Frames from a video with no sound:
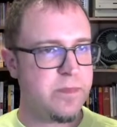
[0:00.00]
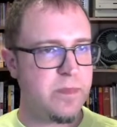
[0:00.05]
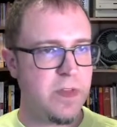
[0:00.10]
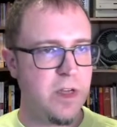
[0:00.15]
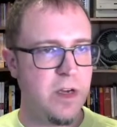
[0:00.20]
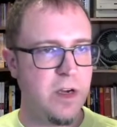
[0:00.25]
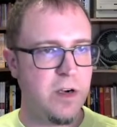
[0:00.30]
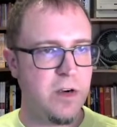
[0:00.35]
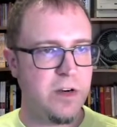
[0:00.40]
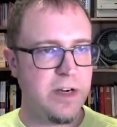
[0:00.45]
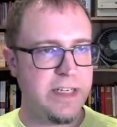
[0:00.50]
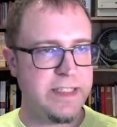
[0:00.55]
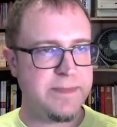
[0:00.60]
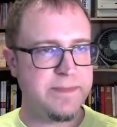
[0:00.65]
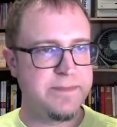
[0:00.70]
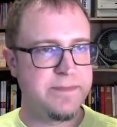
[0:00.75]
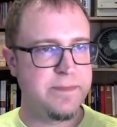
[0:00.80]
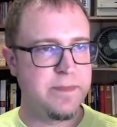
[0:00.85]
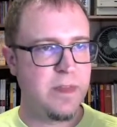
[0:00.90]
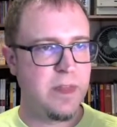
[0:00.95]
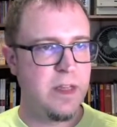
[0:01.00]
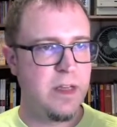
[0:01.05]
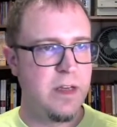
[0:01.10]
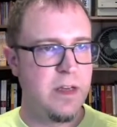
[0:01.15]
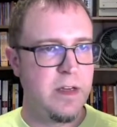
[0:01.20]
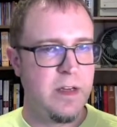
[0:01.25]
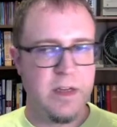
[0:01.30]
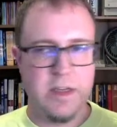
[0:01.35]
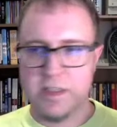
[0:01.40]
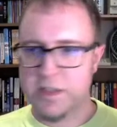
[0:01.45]
All right.
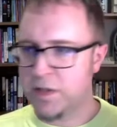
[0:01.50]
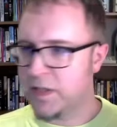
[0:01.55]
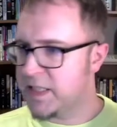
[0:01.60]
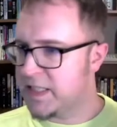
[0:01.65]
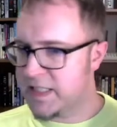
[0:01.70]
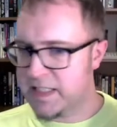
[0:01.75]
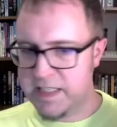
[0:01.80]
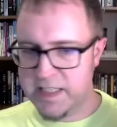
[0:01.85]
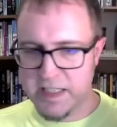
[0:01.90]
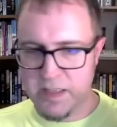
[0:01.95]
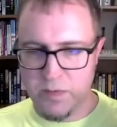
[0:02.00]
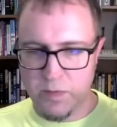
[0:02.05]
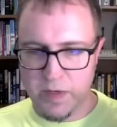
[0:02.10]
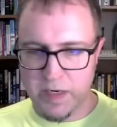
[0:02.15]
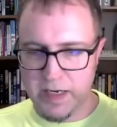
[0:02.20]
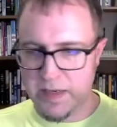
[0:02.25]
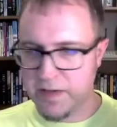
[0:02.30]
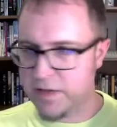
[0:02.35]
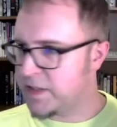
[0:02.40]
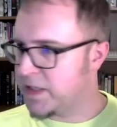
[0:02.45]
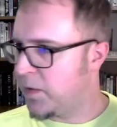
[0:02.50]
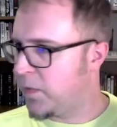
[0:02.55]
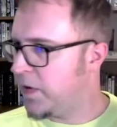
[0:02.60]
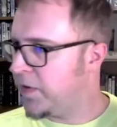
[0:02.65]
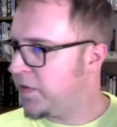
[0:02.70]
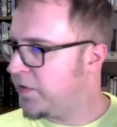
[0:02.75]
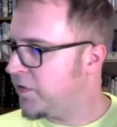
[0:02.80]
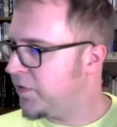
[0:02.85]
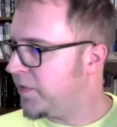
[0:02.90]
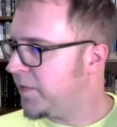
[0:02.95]
So let's see what else. I went
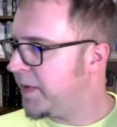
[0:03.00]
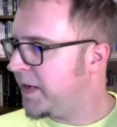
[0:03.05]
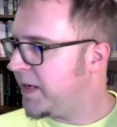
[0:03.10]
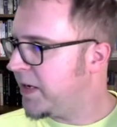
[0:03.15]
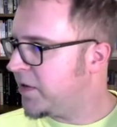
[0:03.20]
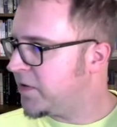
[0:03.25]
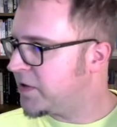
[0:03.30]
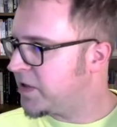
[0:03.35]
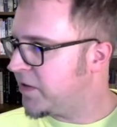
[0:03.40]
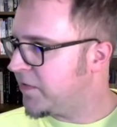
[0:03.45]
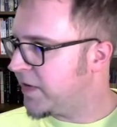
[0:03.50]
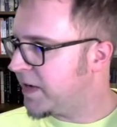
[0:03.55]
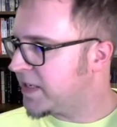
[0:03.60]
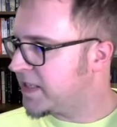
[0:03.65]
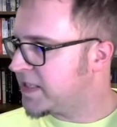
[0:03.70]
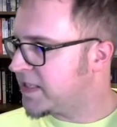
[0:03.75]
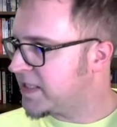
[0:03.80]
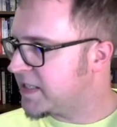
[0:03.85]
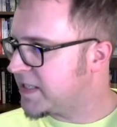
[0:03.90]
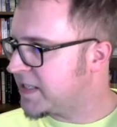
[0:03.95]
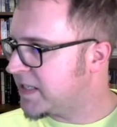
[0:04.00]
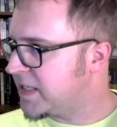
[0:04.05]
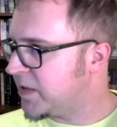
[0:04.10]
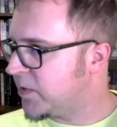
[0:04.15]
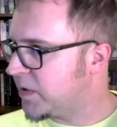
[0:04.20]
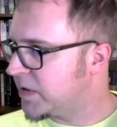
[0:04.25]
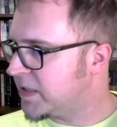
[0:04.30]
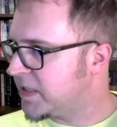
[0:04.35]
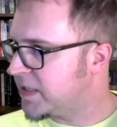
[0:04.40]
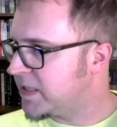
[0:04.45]
through my notes in advance to see
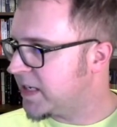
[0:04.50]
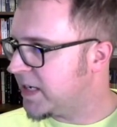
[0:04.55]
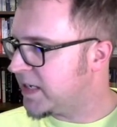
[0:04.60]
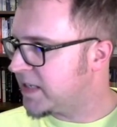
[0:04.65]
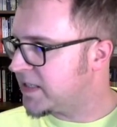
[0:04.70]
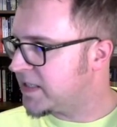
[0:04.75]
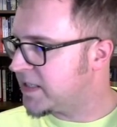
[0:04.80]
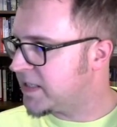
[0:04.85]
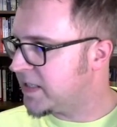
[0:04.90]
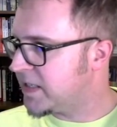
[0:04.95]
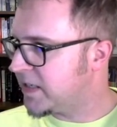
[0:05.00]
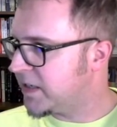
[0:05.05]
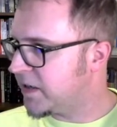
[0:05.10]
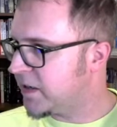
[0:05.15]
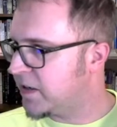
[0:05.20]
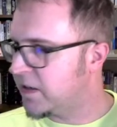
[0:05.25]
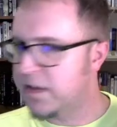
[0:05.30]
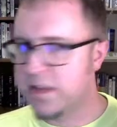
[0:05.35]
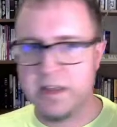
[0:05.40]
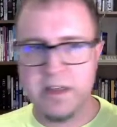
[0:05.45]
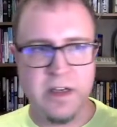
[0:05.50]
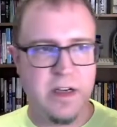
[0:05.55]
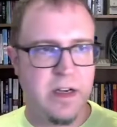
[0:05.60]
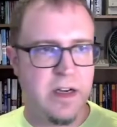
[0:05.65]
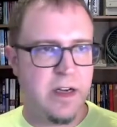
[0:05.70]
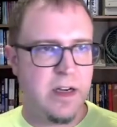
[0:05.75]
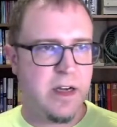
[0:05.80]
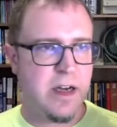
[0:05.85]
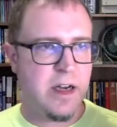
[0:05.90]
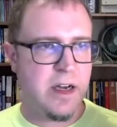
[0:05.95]
what to test here.
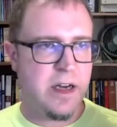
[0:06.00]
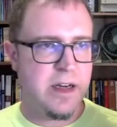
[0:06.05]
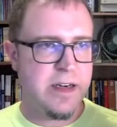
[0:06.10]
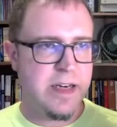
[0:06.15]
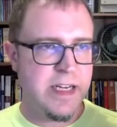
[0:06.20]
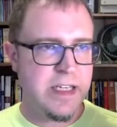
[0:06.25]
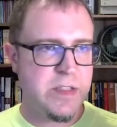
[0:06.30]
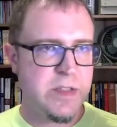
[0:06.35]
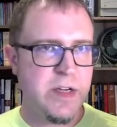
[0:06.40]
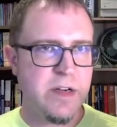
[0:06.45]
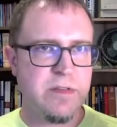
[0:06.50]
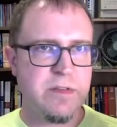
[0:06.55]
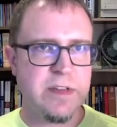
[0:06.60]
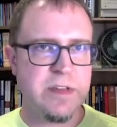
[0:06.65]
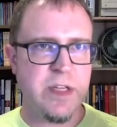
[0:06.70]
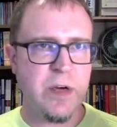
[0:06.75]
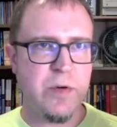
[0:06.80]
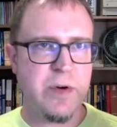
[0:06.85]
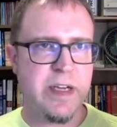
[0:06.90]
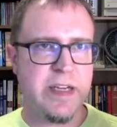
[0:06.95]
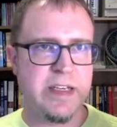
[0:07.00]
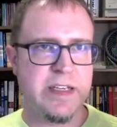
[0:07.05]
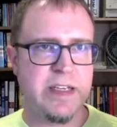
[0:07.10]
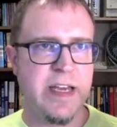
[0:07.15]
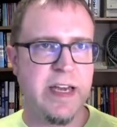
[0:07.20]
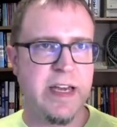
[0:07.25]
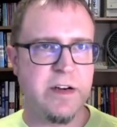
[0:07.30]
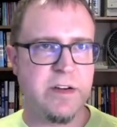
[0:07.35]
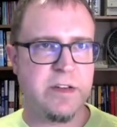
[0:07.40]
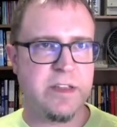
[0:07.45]
Next, we have loading
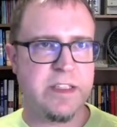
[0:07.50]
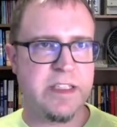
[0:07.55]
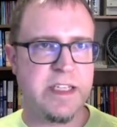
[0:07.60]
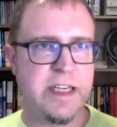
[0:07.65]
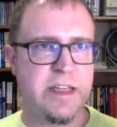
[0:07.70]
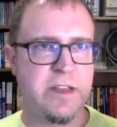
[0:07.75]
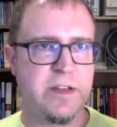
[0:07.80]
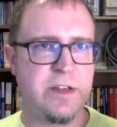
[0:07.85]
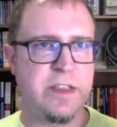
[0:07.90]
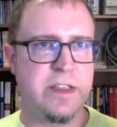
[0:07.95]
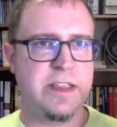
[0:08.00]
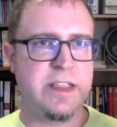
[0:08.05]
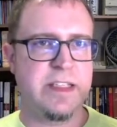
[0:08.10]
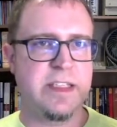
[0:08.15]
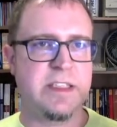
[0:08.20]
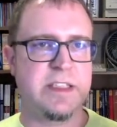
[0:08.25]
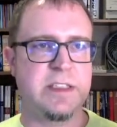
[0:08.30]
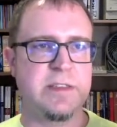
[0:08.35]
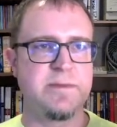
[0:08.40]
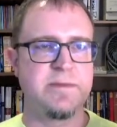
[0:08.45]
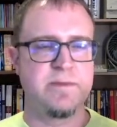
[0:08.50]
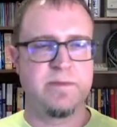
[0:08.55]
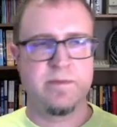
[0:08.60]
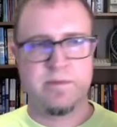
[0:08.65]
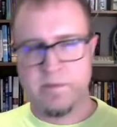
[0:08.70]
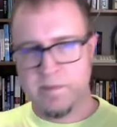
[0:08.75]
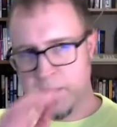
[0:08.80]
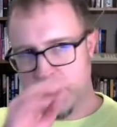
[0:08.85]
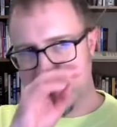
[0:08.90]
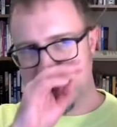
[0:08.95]
indicator. Let's take a look at this.
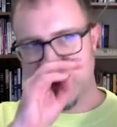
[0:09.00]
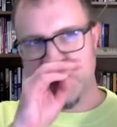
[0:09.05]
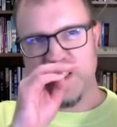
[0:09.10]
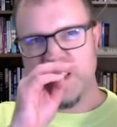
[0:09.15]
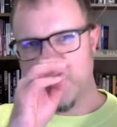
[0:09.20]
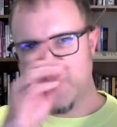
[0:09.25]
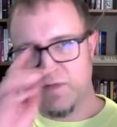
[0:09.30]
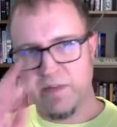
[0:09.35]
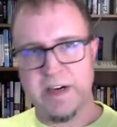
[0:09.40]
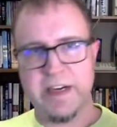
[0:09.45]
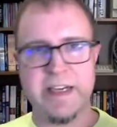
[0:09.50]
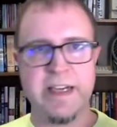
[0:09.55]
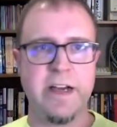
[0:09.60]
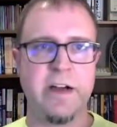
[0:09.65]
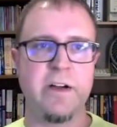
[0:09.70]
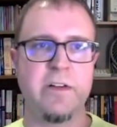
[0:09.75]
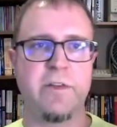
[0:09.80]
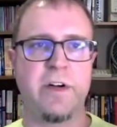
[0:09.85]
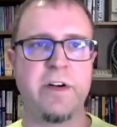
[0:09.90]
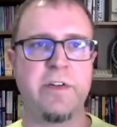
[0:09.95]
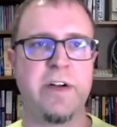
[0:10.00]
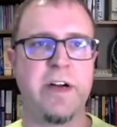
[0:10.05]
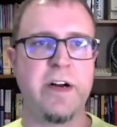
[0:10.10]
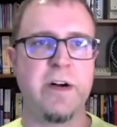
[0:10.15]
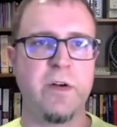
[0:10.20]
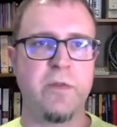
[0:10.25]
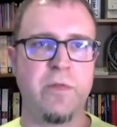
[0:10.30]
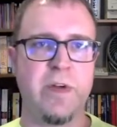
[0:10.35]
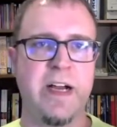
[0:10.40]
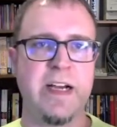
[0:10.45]
So this is rendering out a
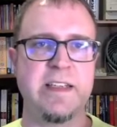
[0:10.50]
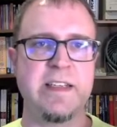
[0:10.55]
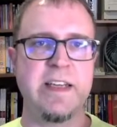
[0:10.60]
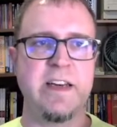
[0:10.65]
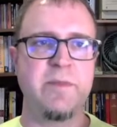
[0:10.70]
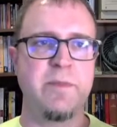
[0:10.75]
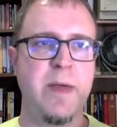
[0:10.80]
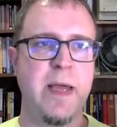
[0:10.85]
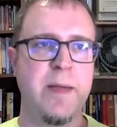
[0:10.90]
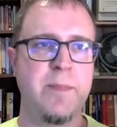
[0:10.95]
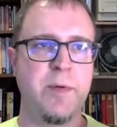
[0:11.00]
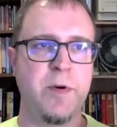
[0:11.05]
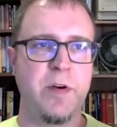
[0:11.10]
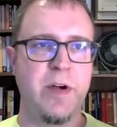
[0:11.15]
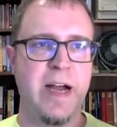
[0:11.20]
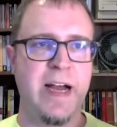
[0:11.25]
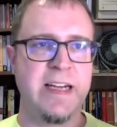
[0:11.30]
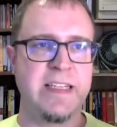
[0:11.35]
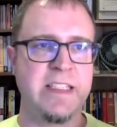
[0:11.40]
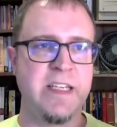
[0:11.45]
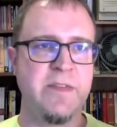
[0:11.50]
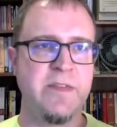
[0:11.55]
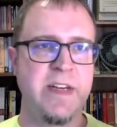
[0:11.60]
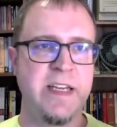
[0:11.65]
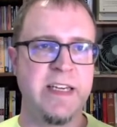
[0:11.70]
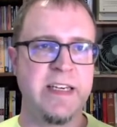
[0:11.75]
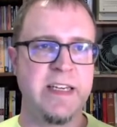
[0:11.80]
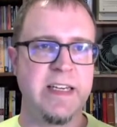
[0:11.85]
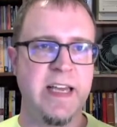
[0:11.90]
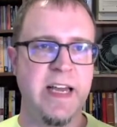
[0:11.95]
React Native paper activity
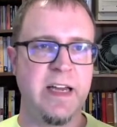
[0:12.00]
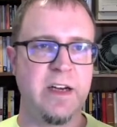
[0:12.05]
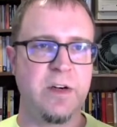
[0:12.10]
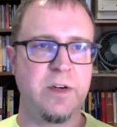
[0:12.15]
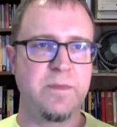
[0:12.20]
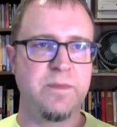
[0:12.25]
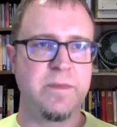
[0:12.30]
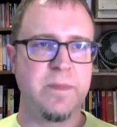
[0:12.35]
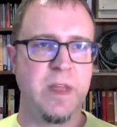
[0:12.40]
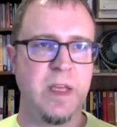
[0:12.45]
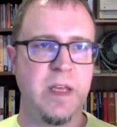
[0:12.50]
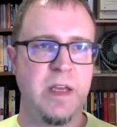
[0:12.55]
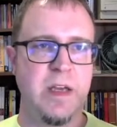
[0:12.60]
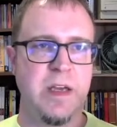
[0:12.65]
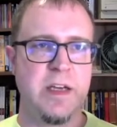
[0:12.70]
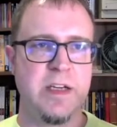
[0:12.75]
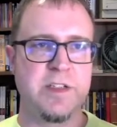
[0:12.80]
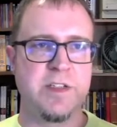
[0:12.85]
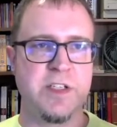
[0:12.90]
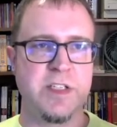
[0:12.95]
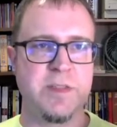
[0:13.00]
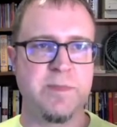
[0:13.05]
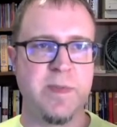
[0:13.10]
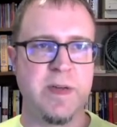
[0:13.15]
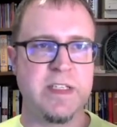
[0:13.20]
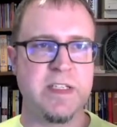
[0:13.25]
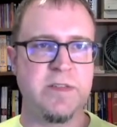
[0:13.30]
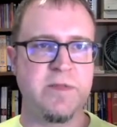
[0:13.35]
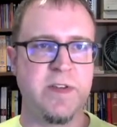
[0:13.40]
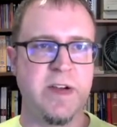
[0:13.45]
indicator. It's just
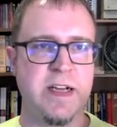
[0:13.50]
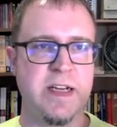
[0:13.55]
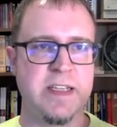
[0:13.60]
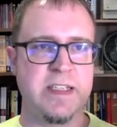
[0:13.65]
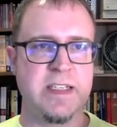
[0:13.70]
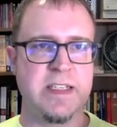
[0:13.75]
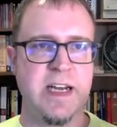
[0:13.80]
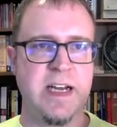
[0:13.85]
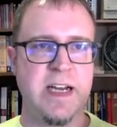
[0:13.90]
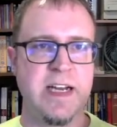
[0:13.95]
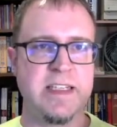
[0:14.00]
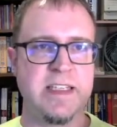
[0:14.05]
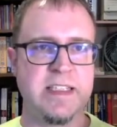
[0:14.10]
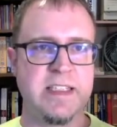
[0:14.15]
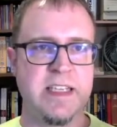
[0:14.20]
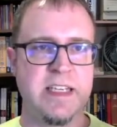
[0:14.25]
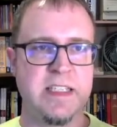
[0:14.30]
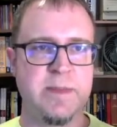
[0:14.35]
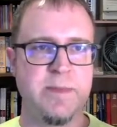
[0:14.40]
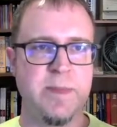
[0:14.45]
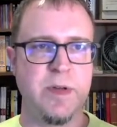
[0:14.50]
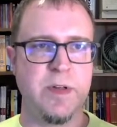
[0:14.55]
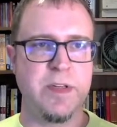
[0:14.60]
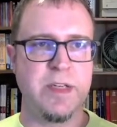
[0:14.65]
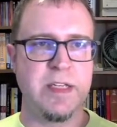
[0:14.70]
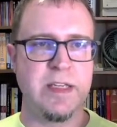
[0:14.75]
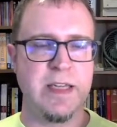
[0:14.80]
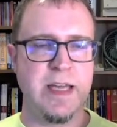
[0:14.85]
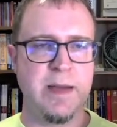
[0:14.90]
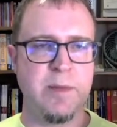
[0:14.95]
specifying a size, accessibility
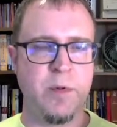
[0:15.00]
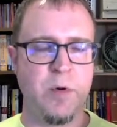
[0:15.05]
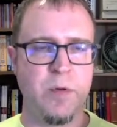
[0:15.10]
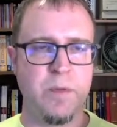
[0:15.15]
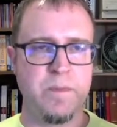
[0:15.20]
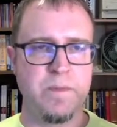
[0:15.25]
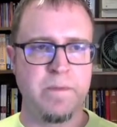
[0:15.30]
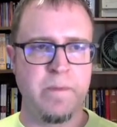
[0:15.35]
label,